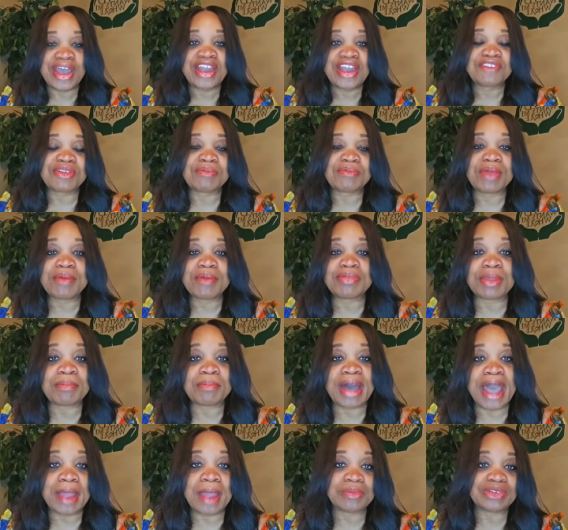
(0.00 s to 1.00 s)
Remember the
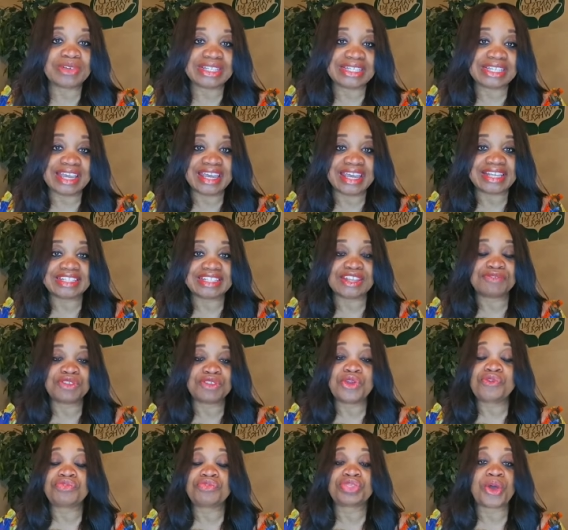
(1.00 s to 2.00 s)
Bible says if
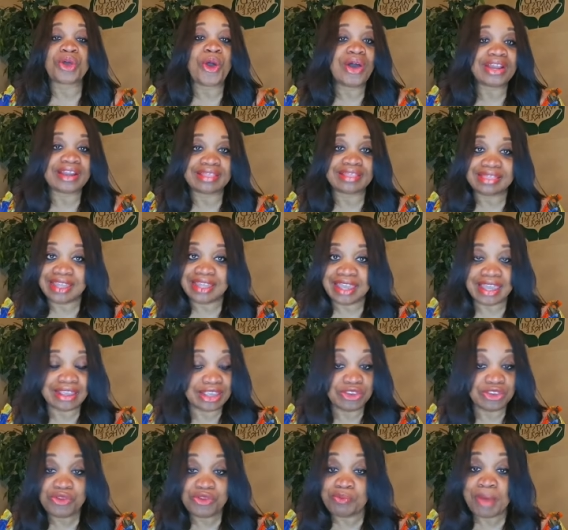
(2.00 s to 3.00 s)
you thought a thing,
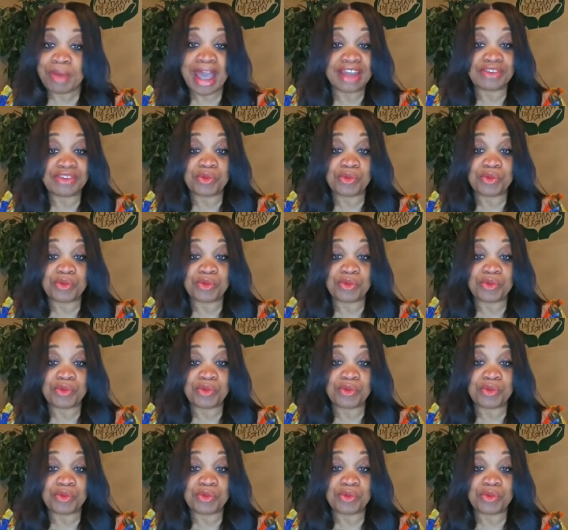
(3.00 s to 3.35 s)
you might